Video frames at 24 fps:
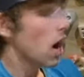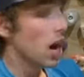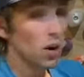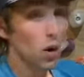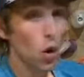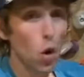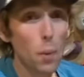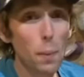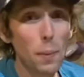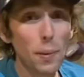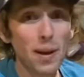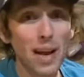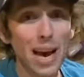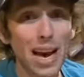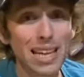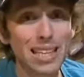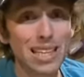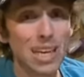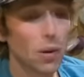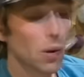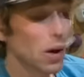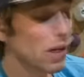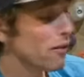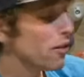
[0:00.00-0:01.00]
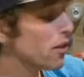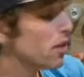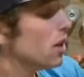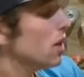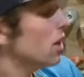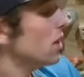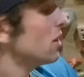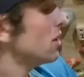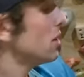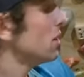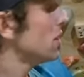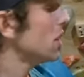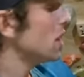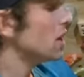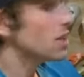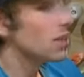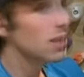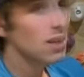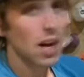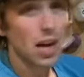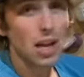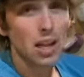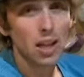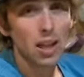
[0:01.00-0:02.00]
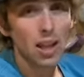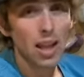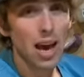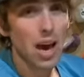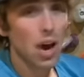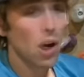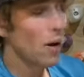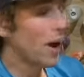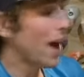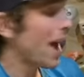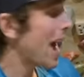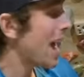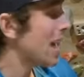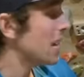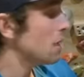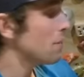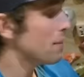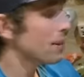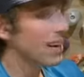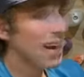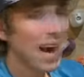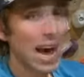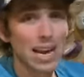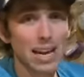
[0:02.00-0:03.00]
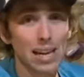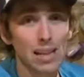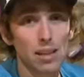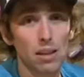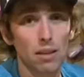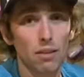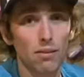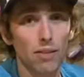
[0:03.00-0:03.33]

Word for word: An open hand, however, doesn't allow any mechanical